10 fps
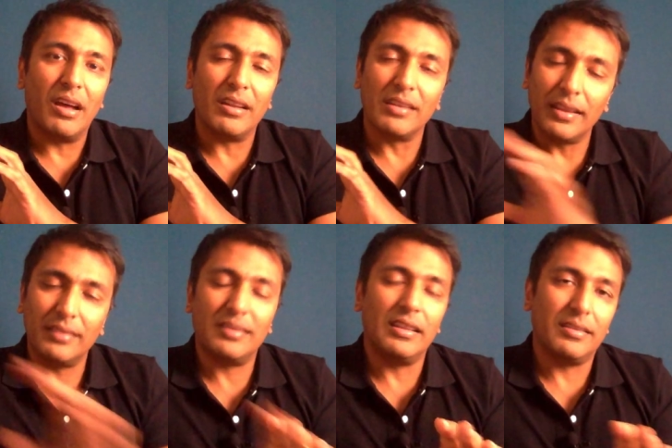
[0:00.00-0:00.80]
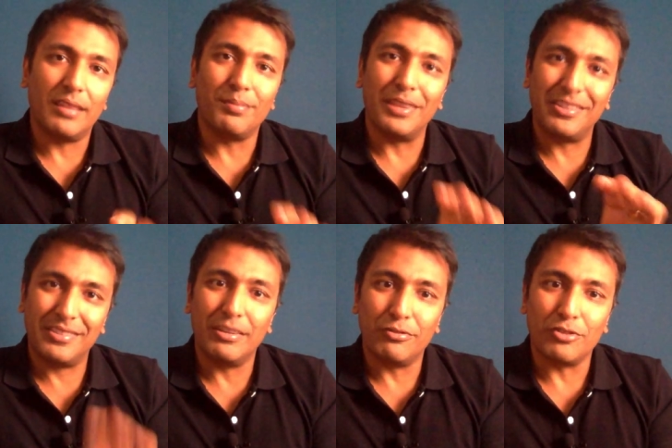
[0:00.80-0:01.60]
nicely said by
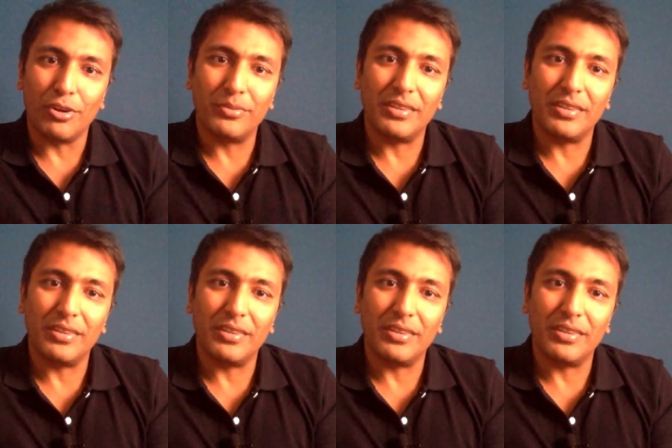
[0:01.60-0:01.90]
Steve Jobs.